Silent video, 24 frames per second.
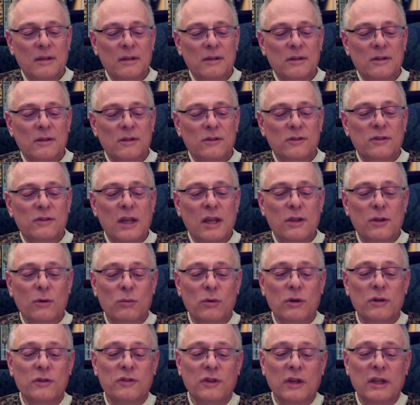"Say the
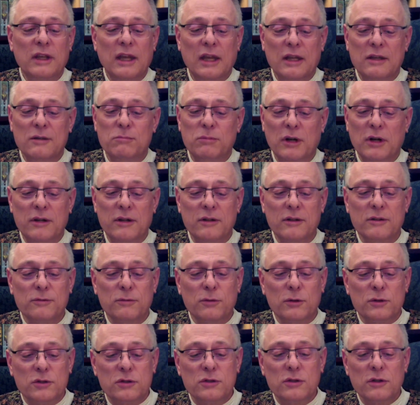words again, brother, for
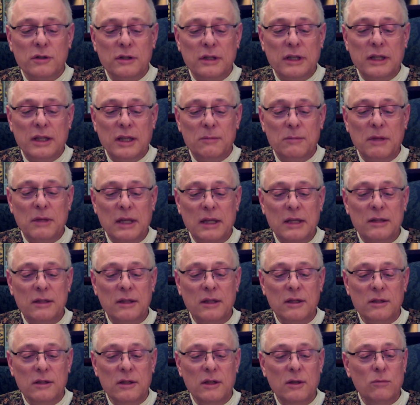surely ye mean
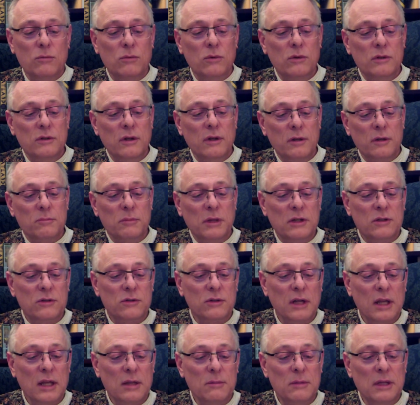that ye would not
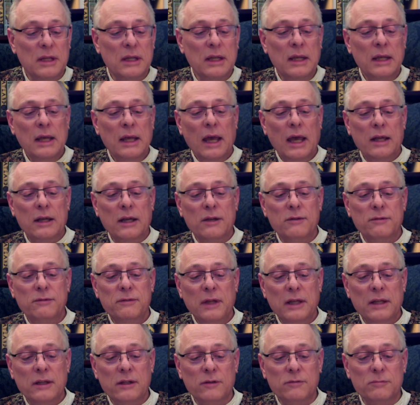betray me, and I
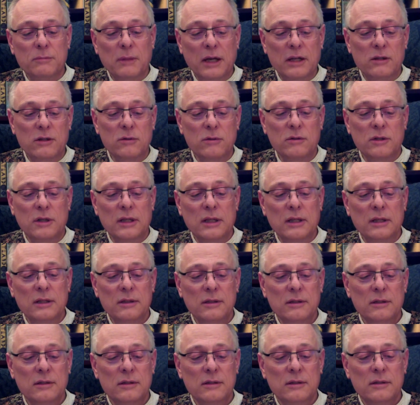fail of my duty."
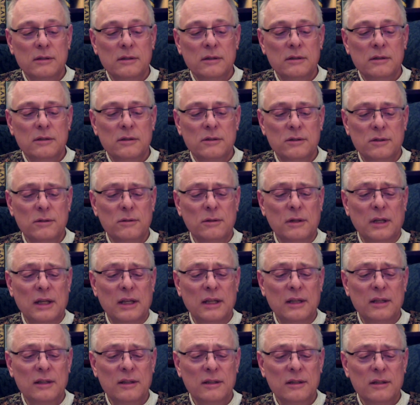
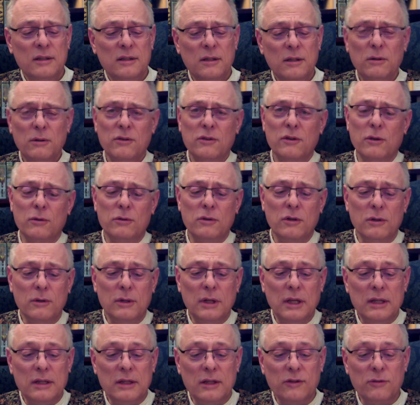"Duty? There is no duty
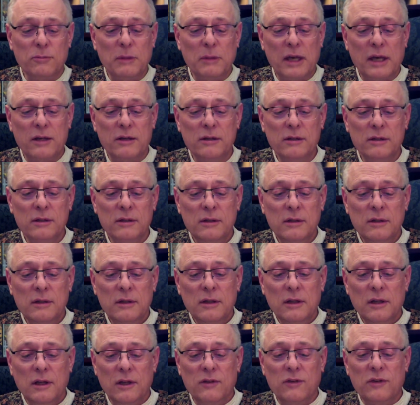in this matter,
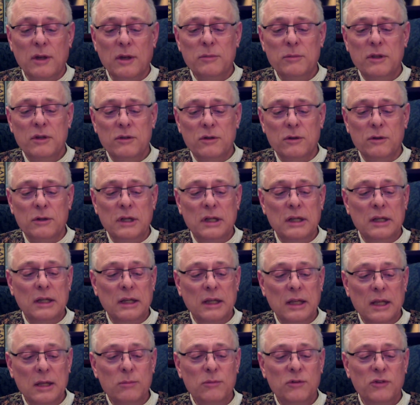except the duty to
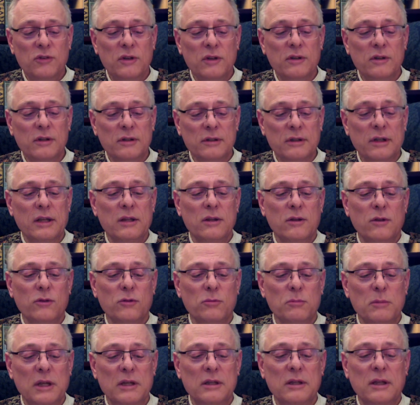keep still and let those
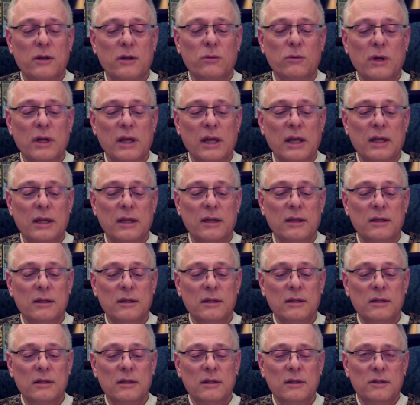men get away.
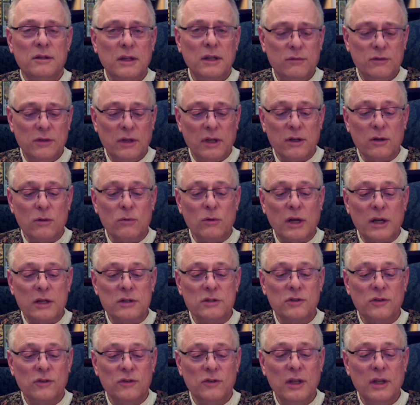They've done a
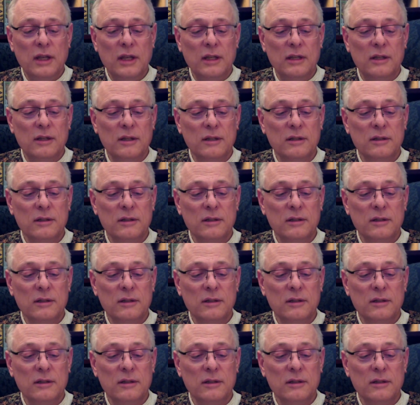righteous deed."